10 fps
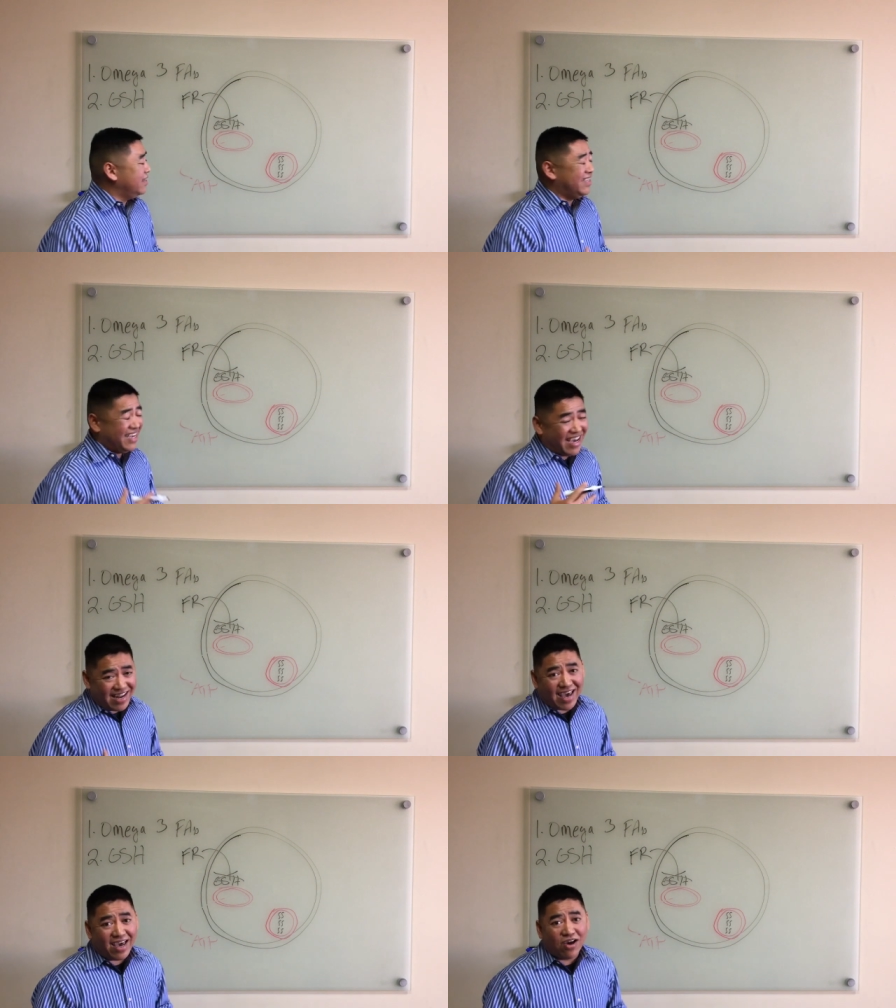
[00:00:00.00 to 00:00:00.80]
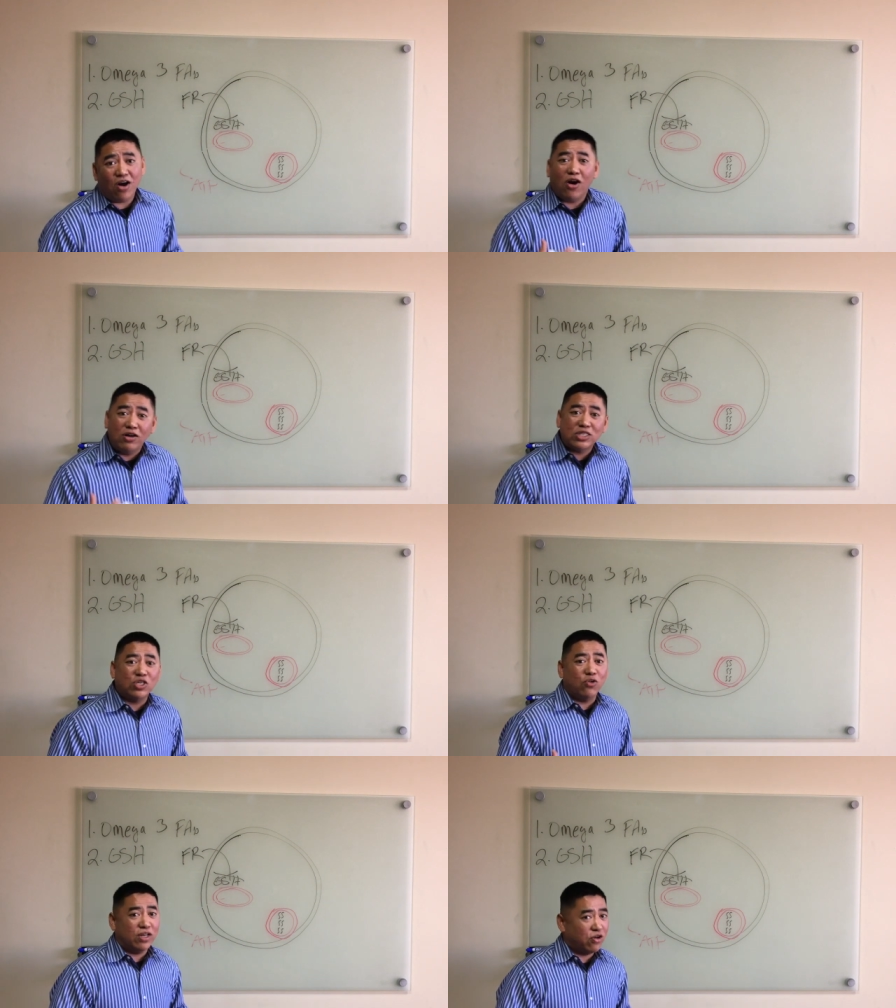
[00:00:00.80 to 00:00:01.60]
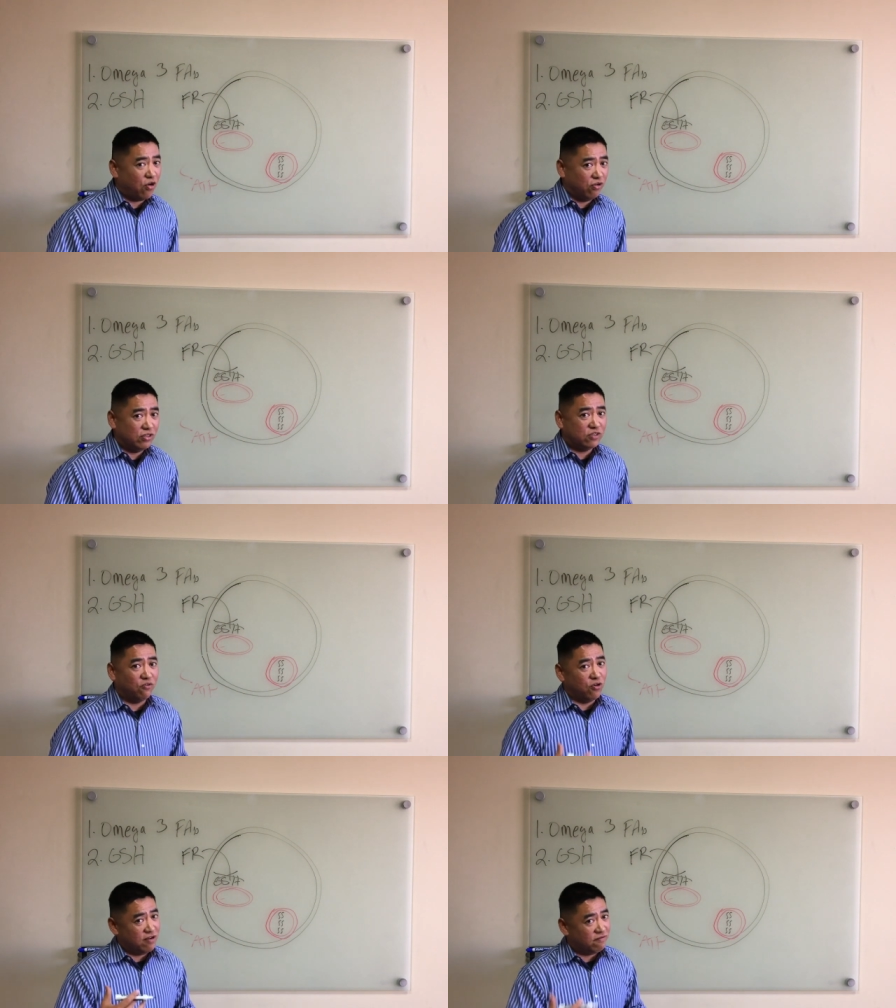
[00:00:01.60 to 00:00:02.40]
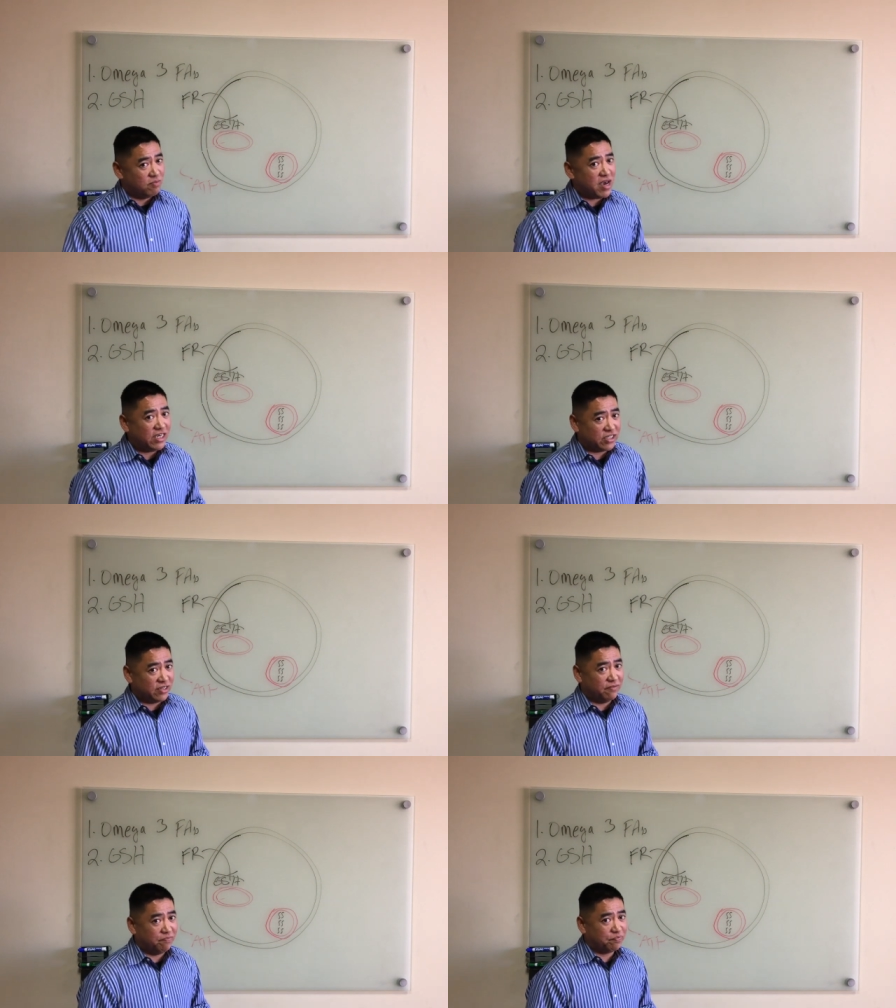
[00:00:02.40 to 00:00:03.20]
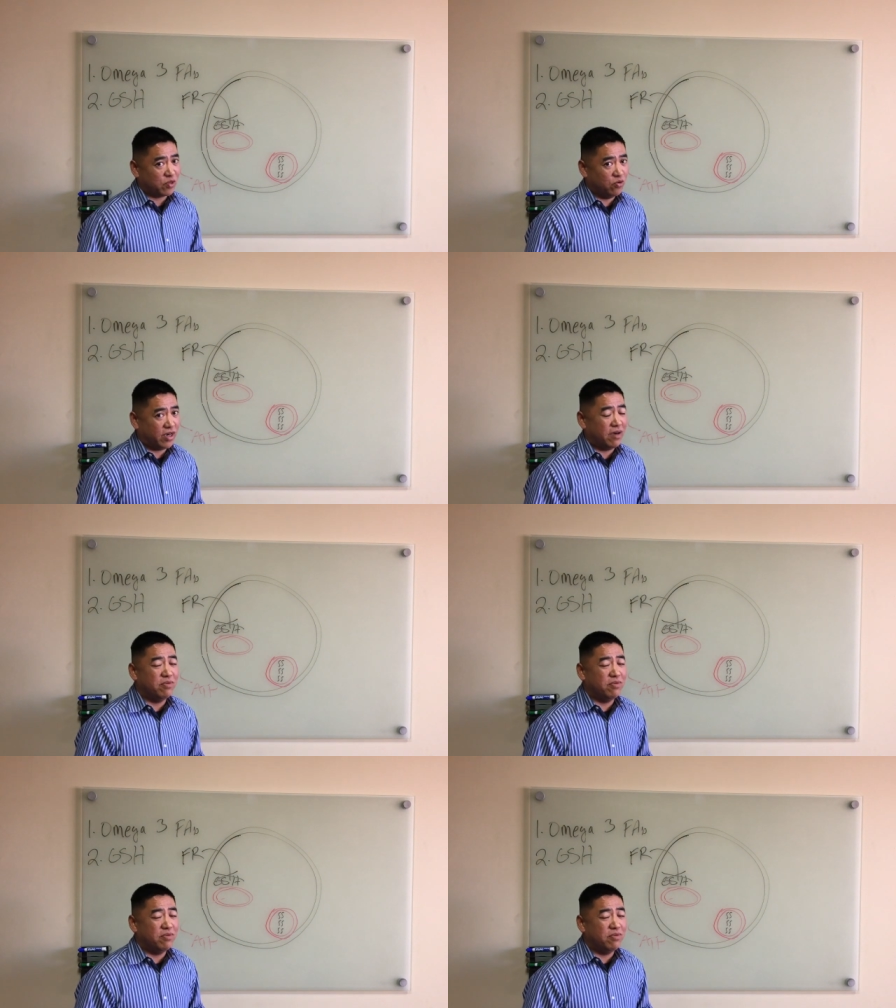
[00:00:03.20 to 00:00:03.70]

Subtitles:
DNA also encodes for inflammation, okay?